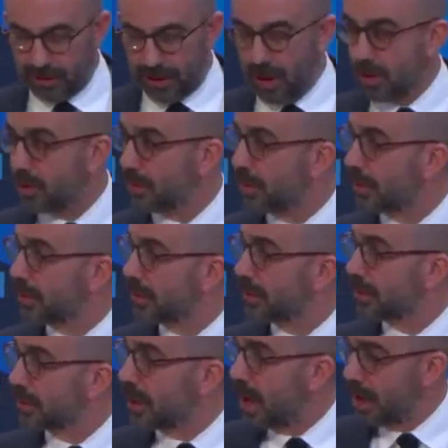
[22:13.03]
the Honorable
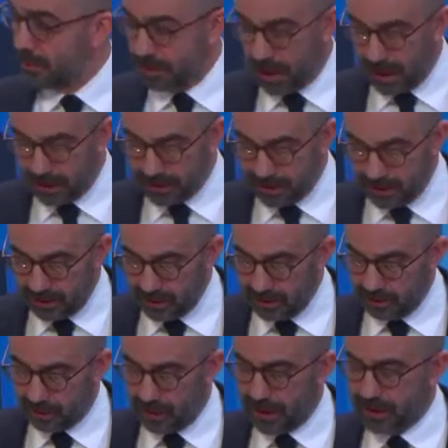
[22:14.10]
Scott Brison,
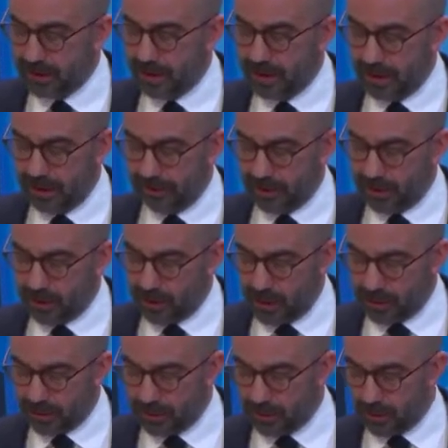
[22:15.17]
President of the
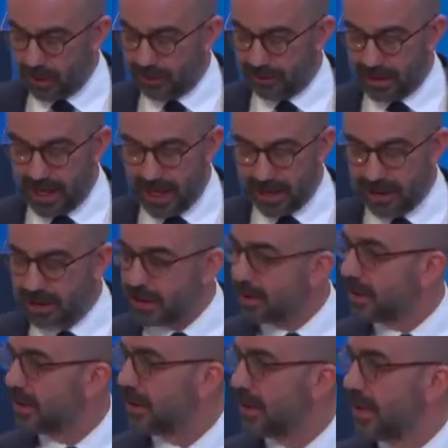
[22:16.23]
Treasury Board of
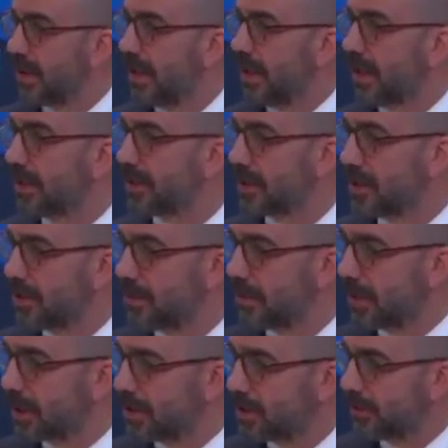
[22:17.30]
Canada and Senior
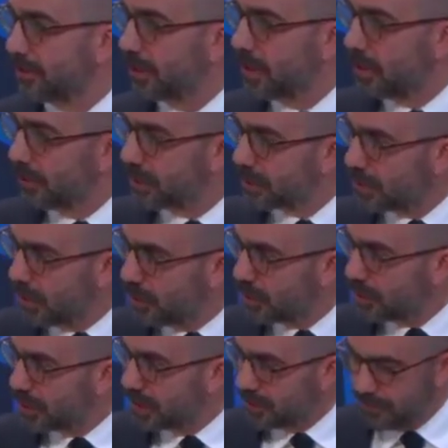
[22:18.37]
Minister for Nova
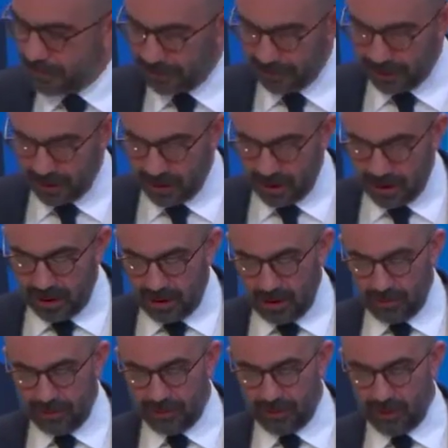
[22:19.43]
Scotia,
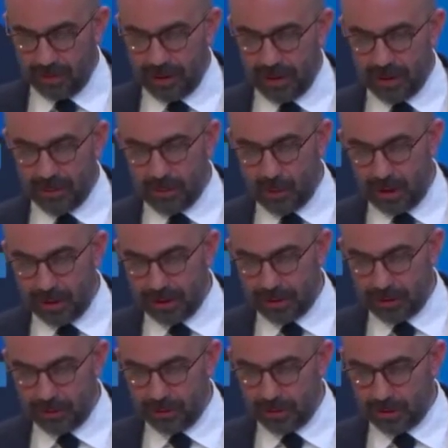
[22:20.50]
before being appointed
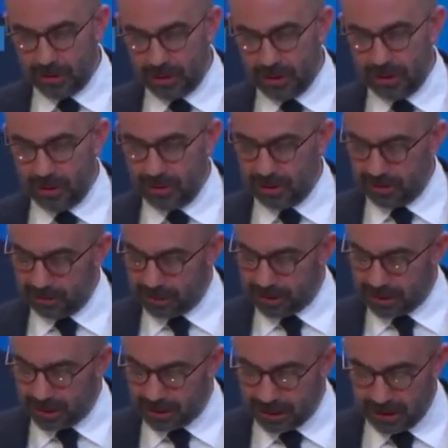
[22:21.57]
to his current
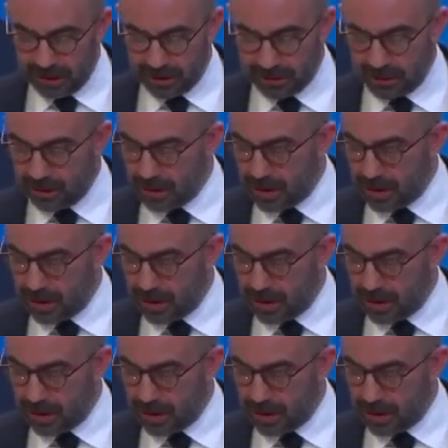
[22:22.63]
position as